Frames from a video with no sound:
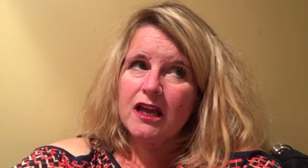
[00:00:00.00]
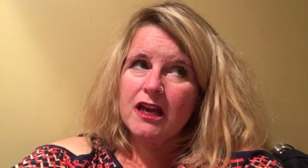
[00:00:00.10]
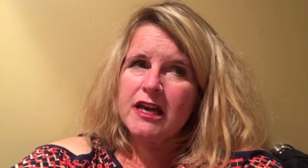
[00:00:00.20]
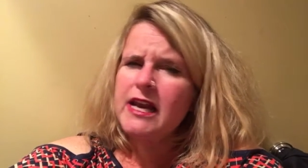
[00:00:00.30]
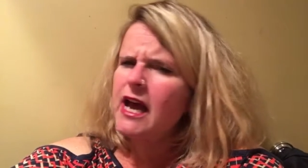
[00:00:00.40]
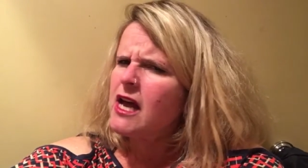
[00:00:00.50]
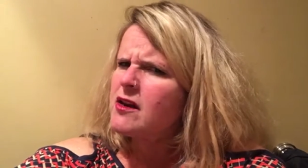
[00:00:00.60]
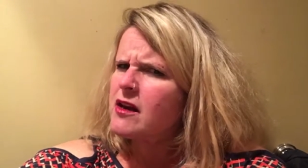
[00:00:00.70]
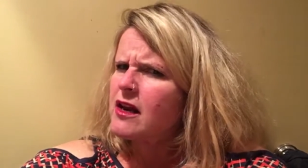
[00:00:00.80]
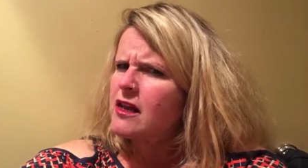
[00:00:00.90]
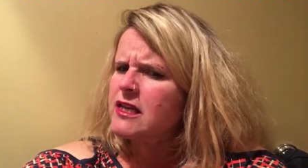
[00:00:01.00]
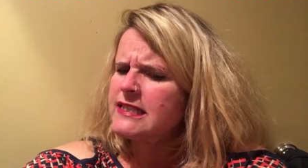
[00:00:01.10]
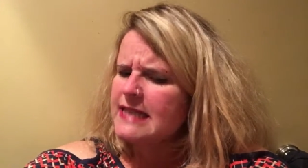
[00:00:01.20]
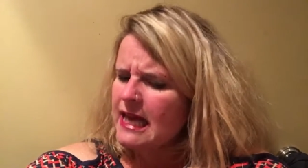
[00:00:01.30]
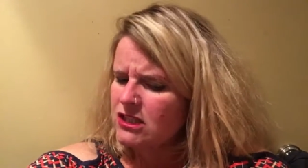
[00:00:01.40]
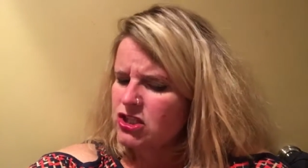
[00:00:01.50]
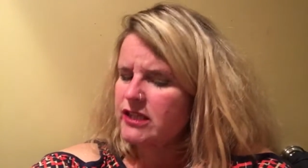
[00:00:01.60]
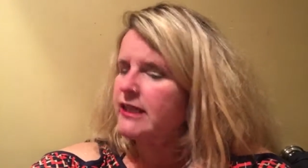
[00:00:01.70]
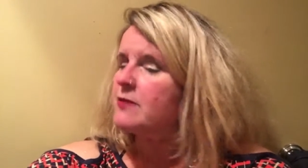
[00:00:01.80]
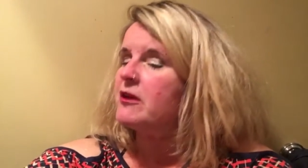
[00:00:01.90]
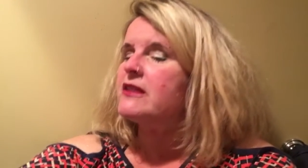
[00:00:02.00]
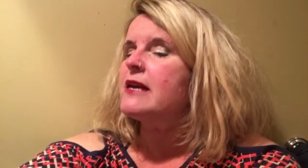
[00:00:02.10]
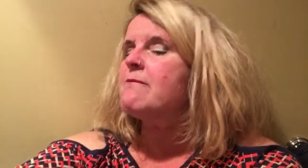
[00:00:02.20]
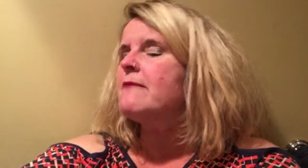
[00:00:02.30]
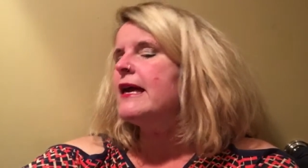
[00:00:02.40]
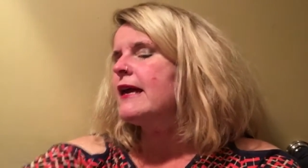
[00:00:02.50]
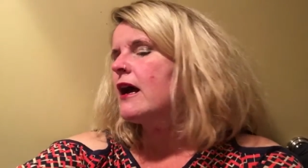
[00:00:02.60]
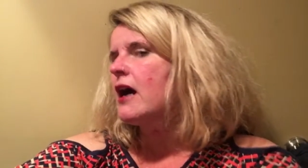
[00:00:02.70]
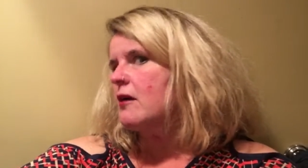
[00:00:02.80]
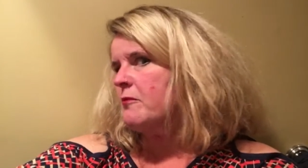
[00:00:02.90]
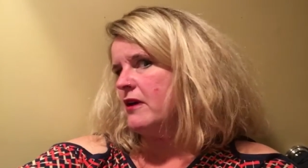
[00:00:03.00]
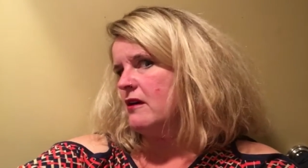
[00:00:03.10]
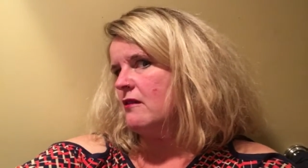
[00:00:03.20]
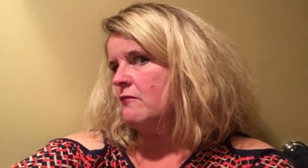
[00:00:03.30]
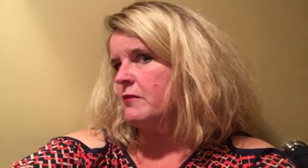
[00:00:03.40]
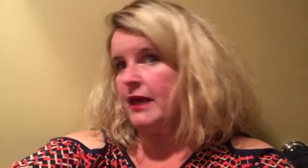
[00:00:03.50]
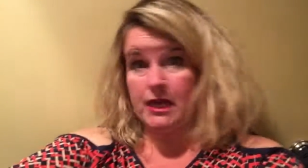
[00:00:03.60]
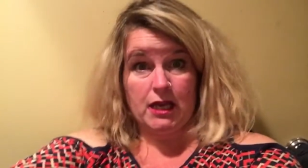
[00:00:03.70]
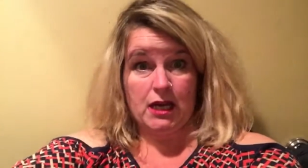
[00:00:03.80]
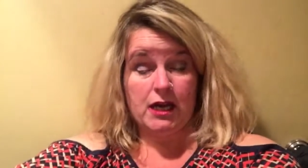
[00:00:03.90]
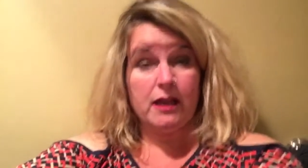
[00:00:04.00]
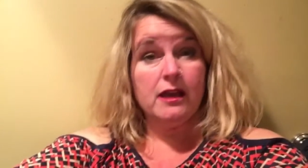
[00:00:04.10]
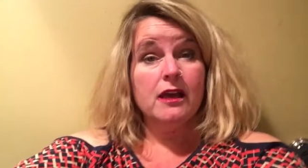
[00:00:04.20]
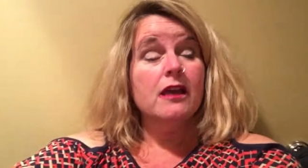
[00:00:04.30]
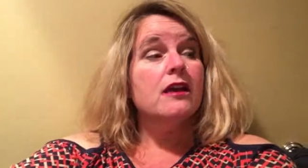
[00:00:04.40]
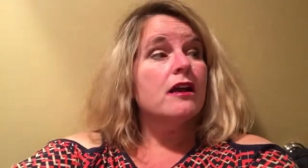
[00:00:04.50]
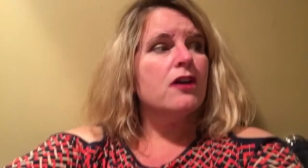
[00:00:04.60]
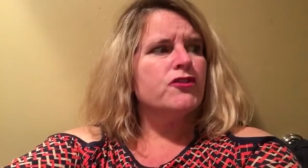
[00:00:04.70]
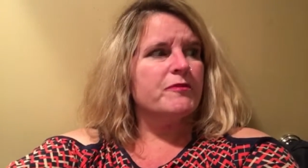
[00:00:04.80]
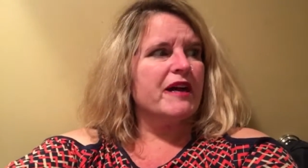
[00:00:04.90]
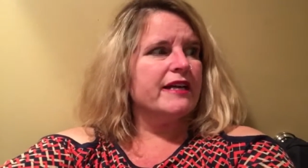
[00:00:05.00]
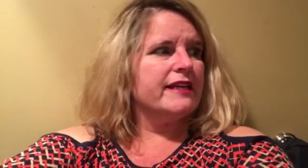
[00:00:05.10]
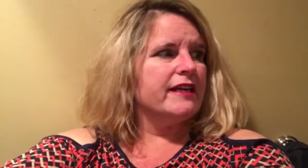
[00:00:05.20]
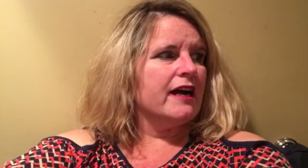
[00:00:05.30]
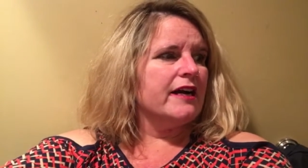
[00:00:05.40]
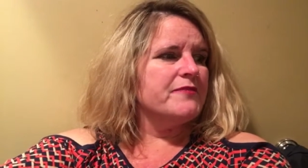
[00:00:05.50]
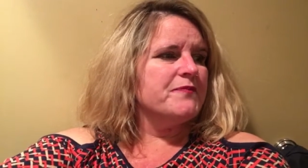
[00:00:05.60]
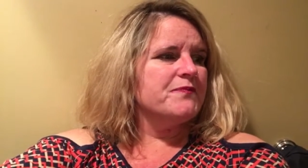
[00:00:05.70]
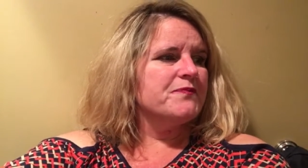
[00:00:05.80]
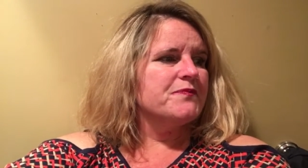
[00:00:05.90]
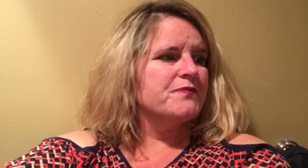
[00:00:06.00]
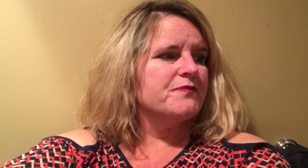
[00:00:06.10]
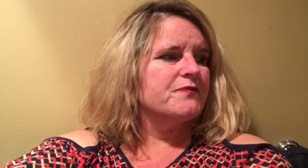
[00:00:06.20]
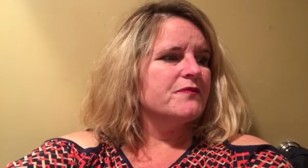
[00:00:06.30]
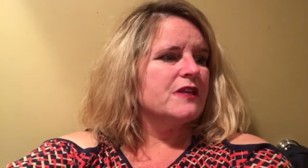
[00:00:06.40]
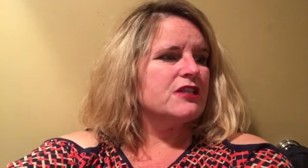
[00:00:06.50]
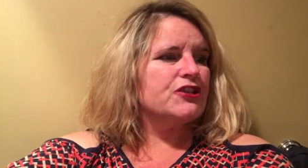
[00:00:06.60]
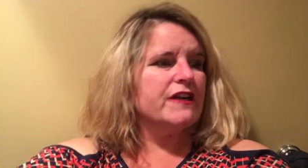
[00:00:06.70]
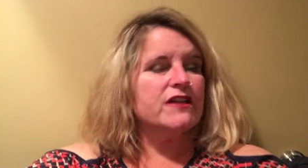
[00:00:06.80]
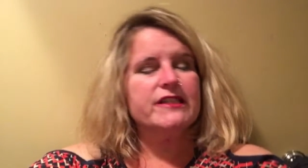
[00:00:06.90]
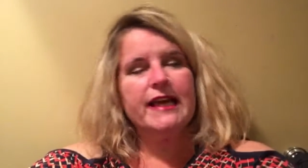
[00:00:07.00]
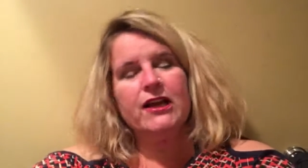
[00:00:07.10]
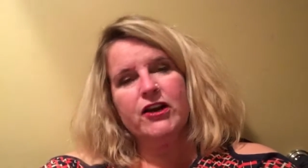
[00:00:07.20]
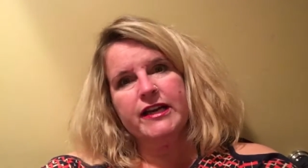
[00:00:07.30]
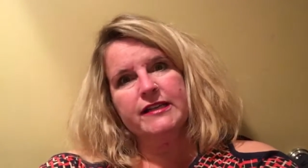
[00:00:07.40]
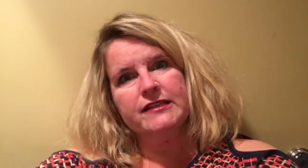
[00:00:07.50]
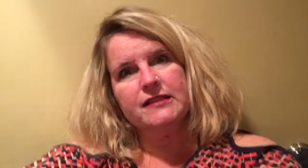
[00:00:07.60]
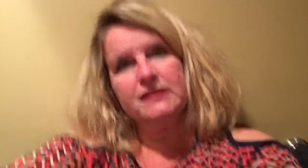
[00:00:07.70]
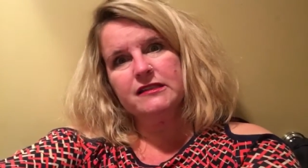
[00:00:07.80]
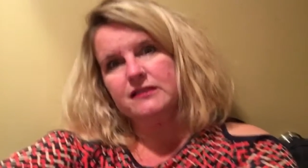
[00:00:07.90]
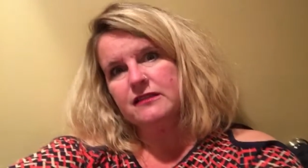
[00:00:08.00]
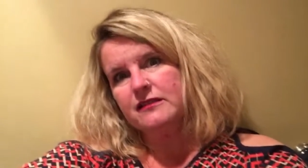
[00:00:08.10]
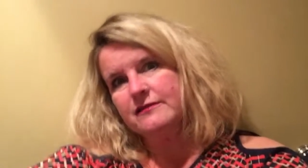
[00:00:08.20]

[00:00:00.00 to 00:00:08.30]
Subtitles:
not intentionally, but they make up pain, or their body triggers areas